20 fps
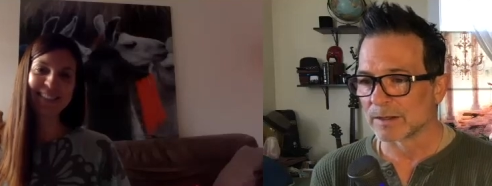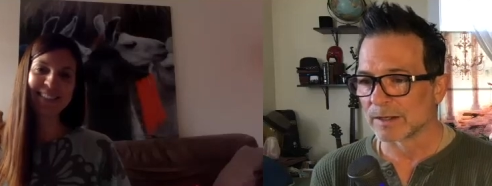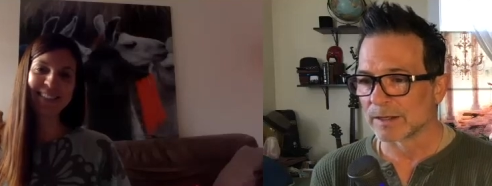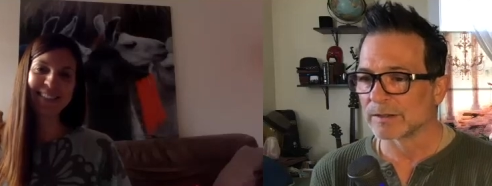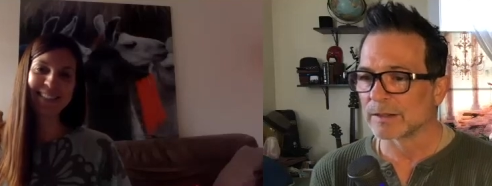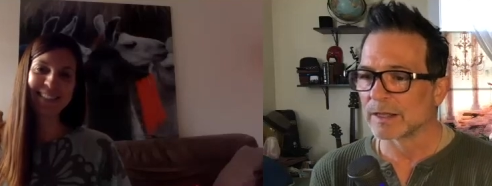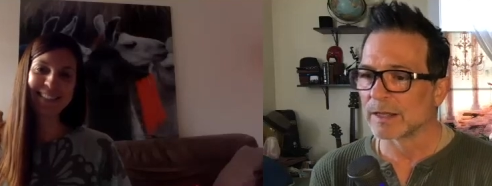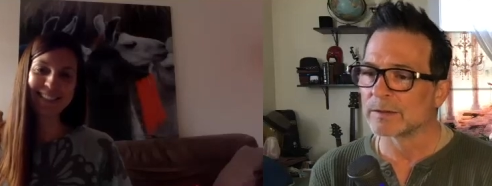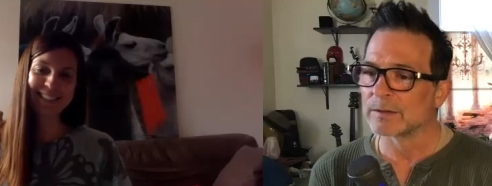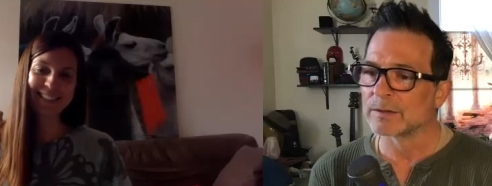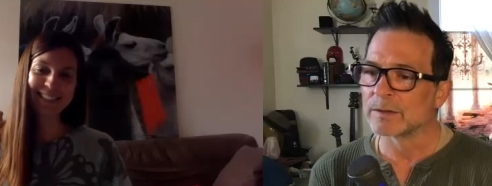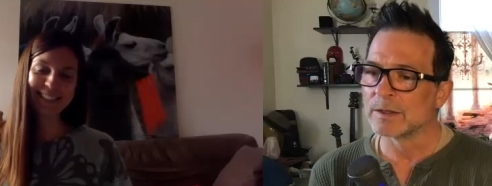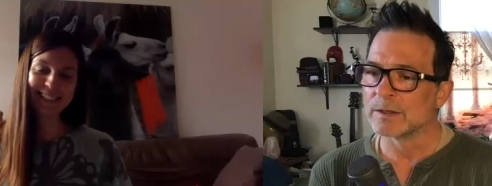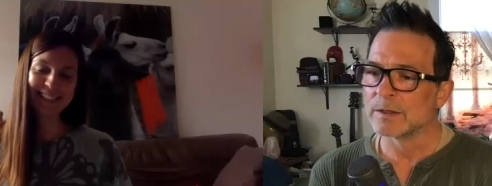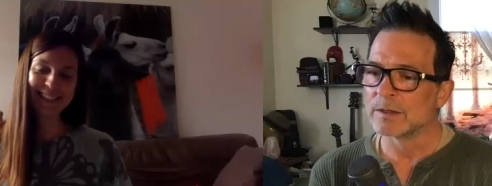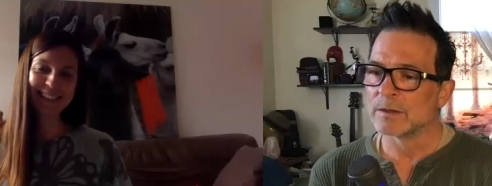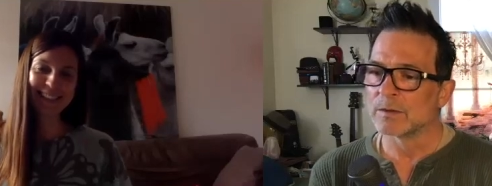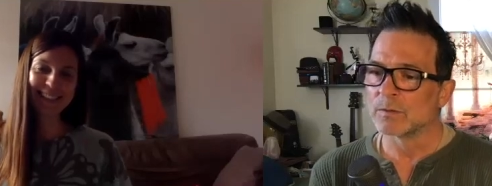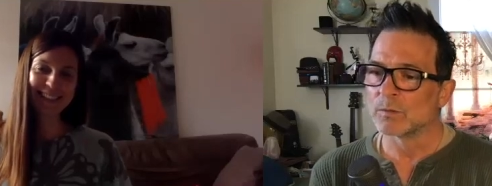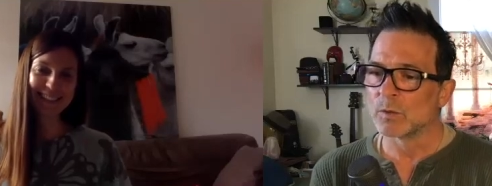Speaker 1: And then
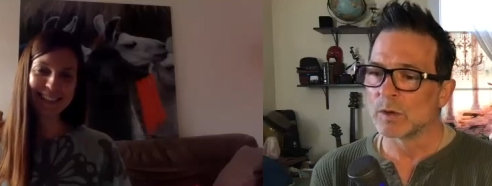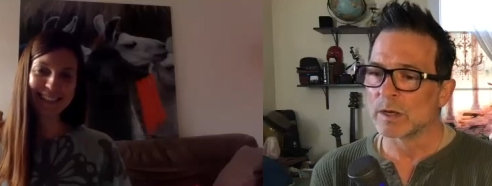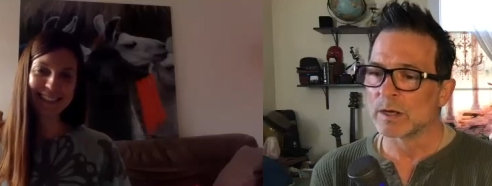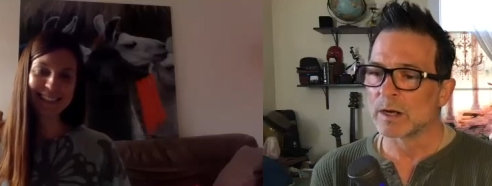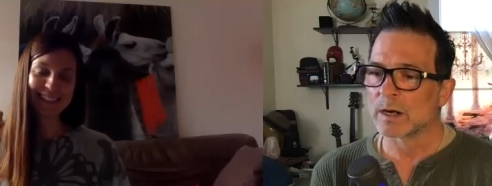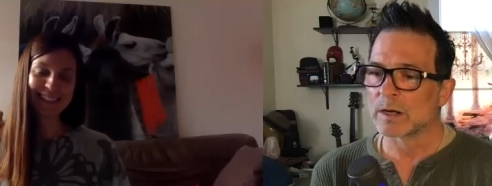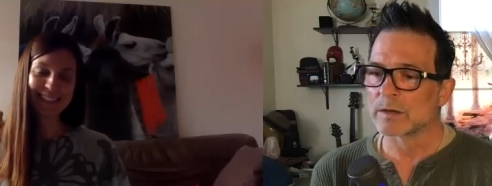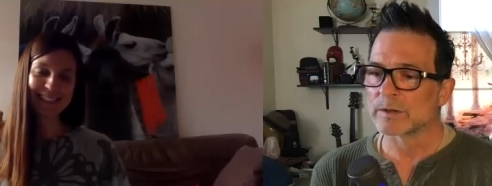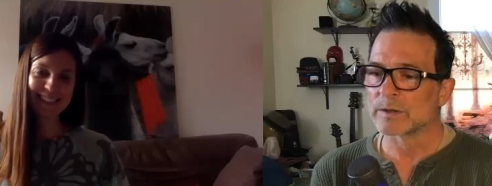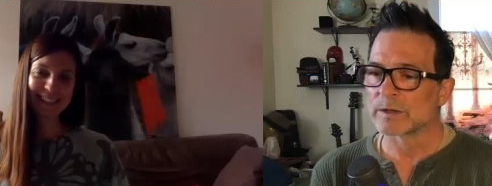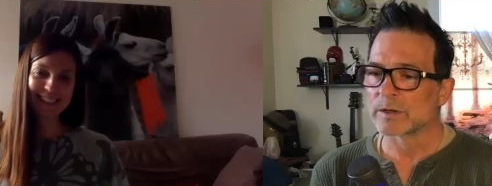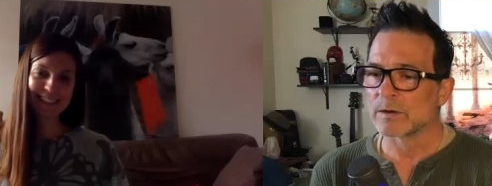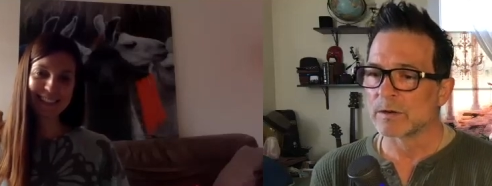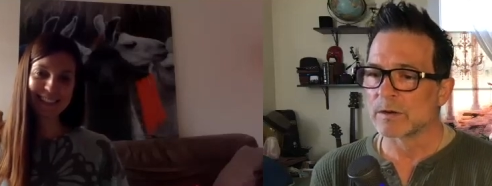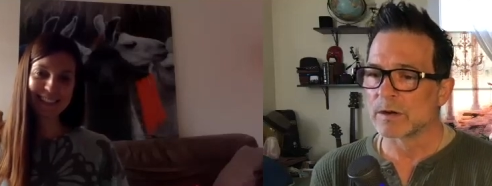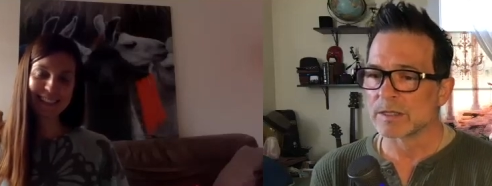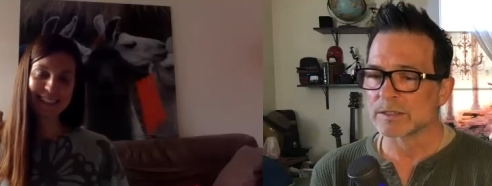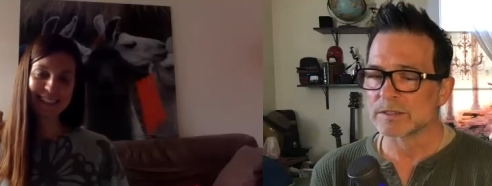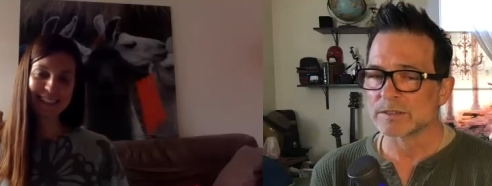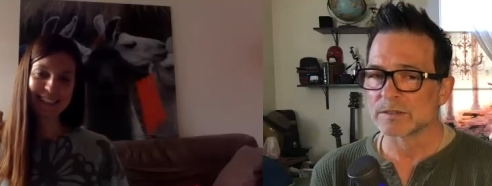what are the
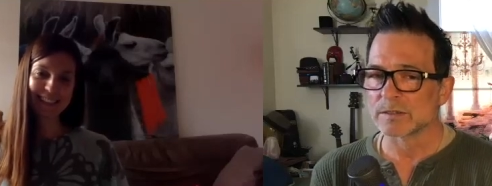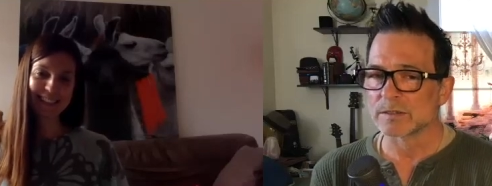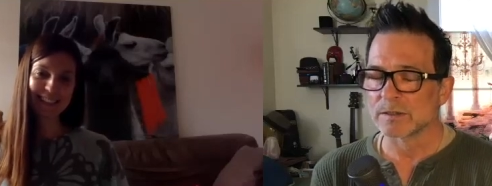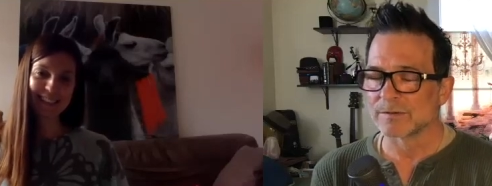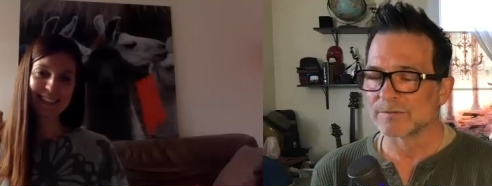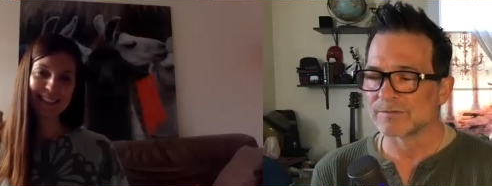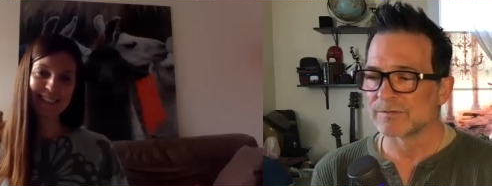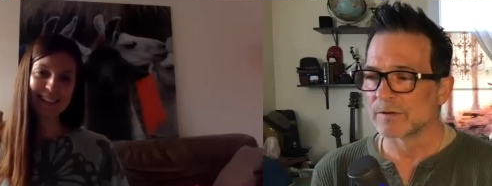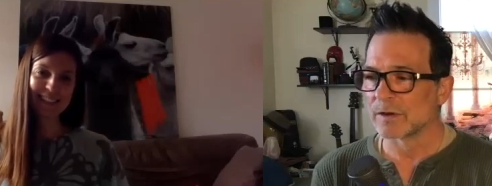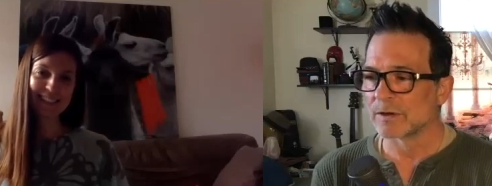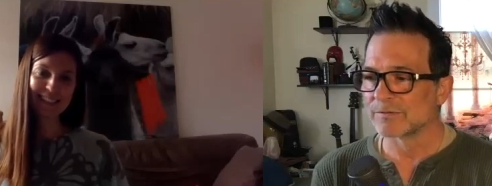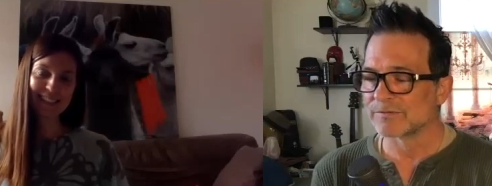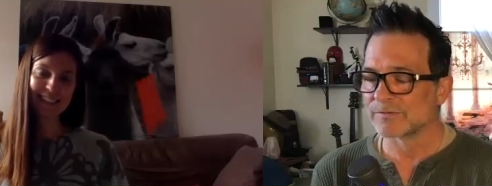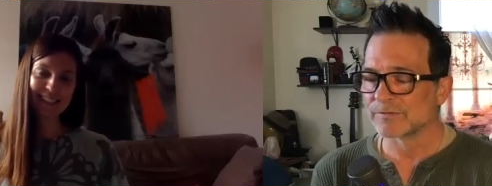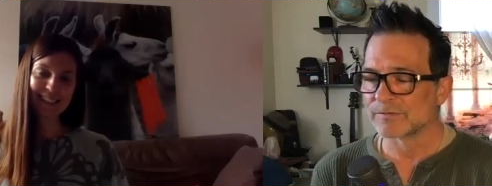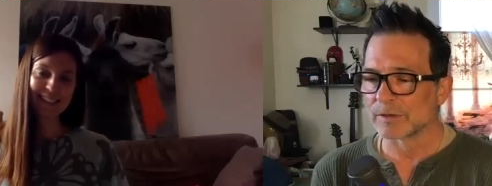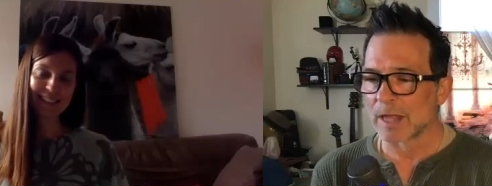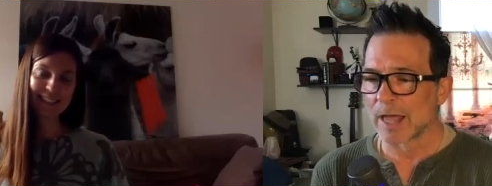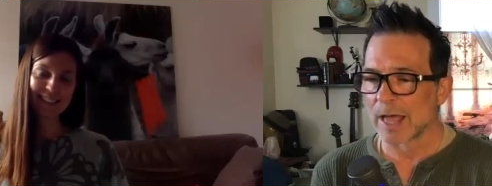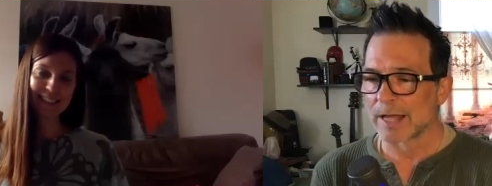costs of of
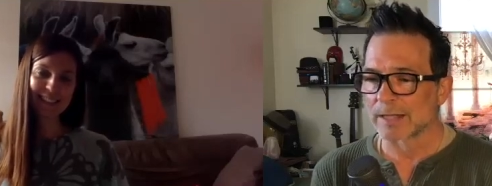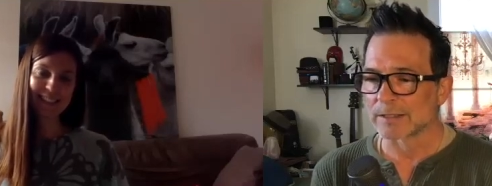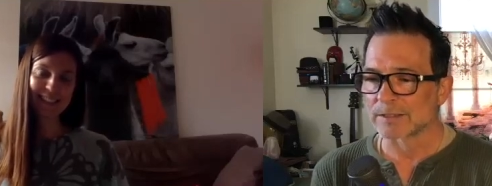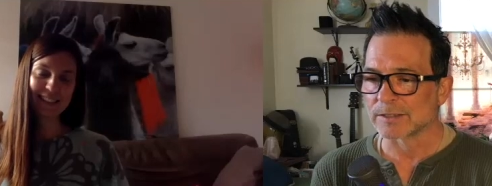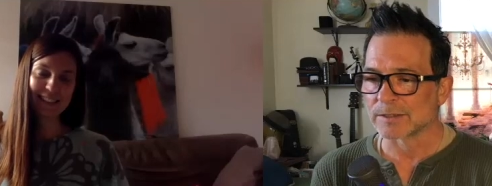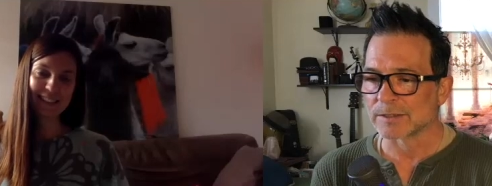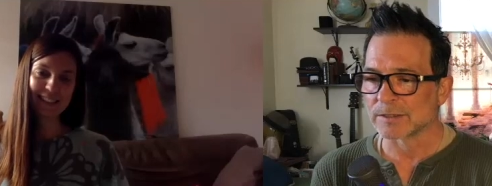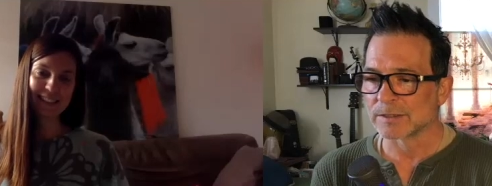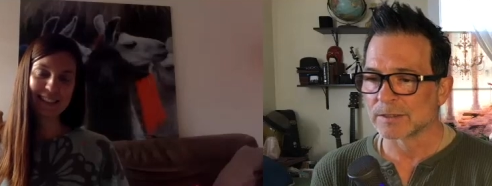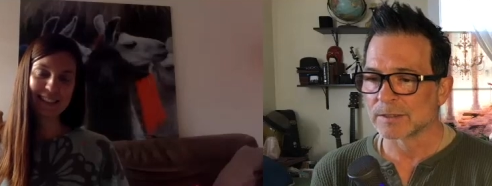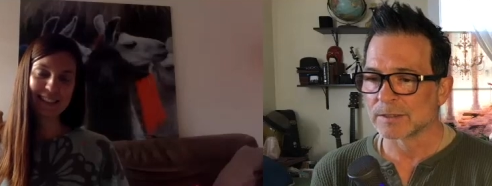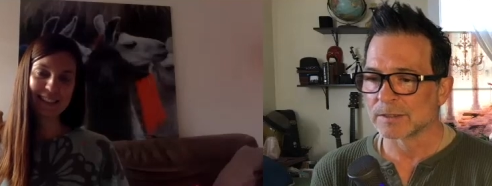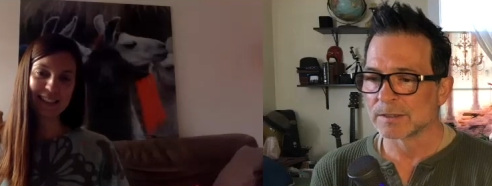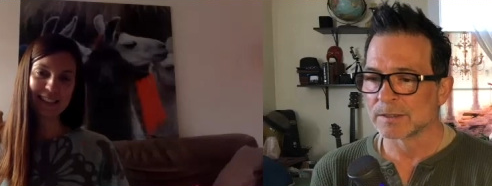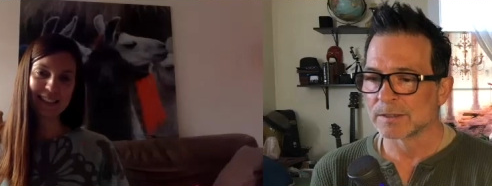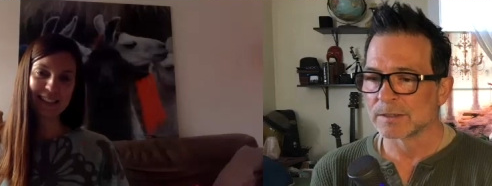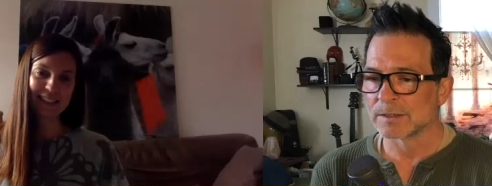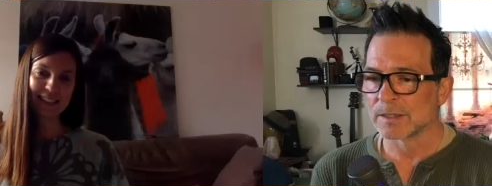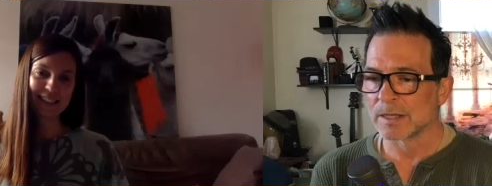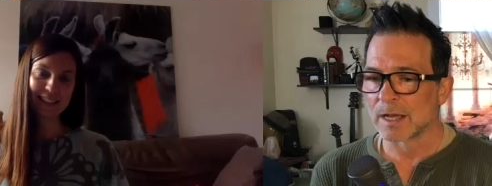flats
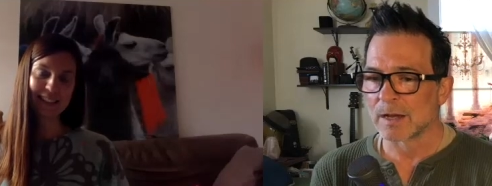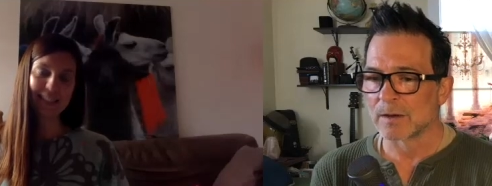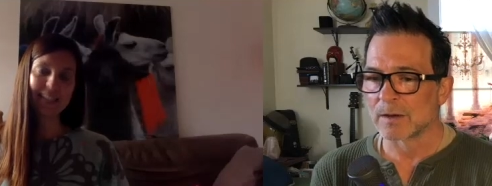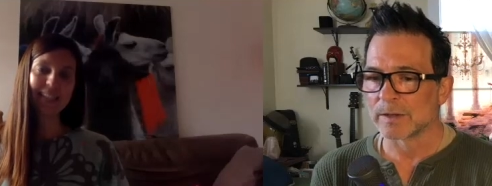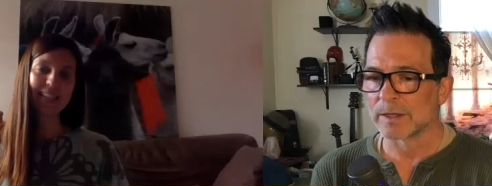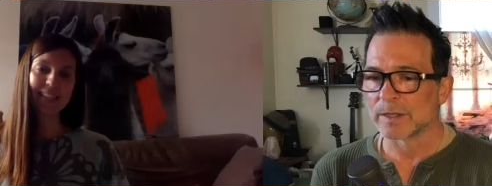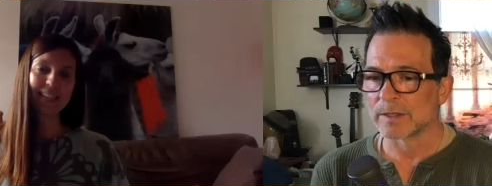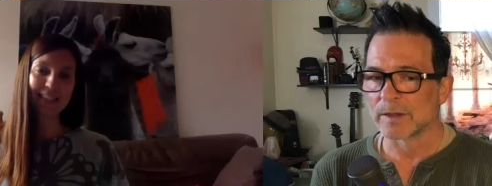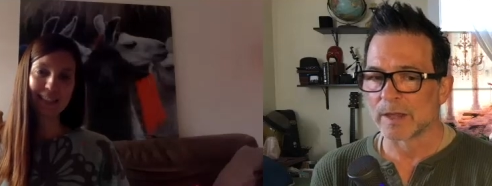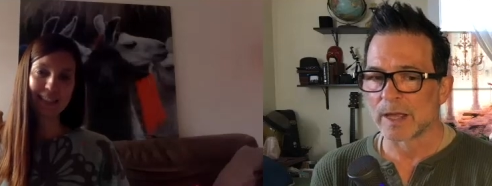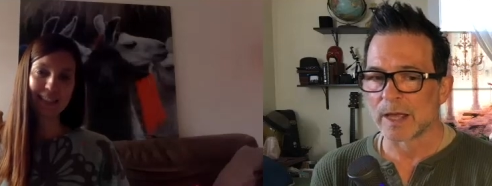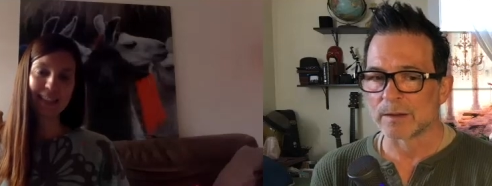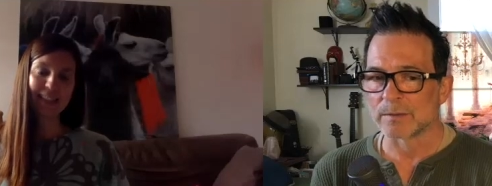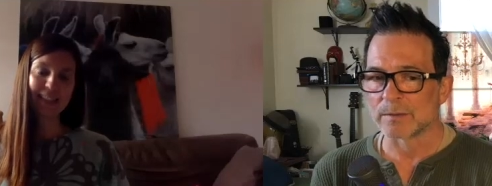out in that